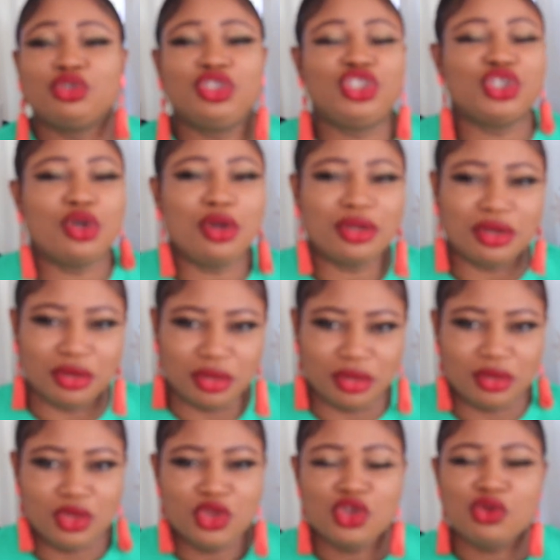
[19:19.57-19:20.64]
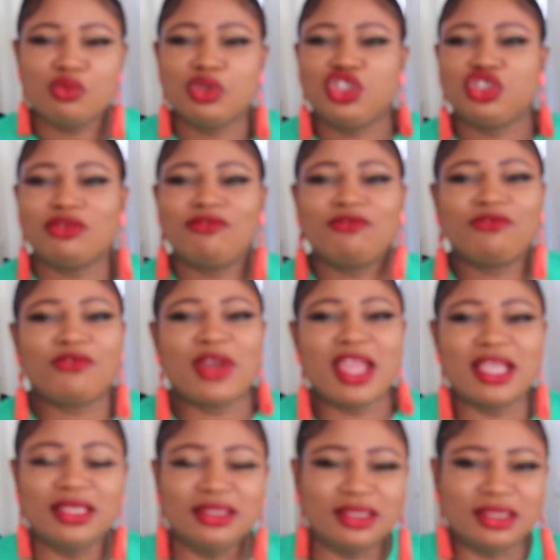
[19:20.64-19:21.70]
daughter, with your
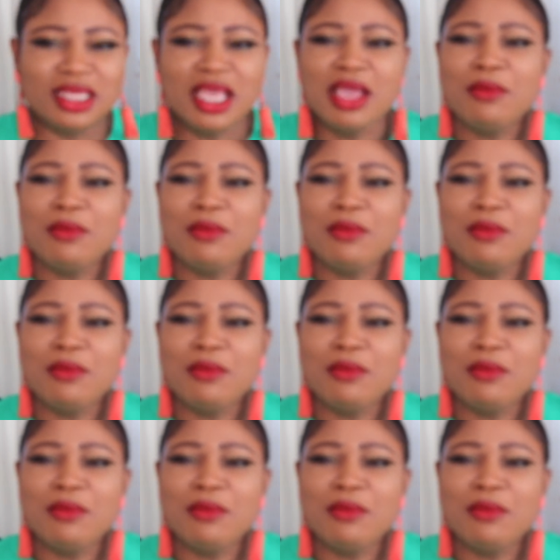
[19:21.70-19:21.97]
friends.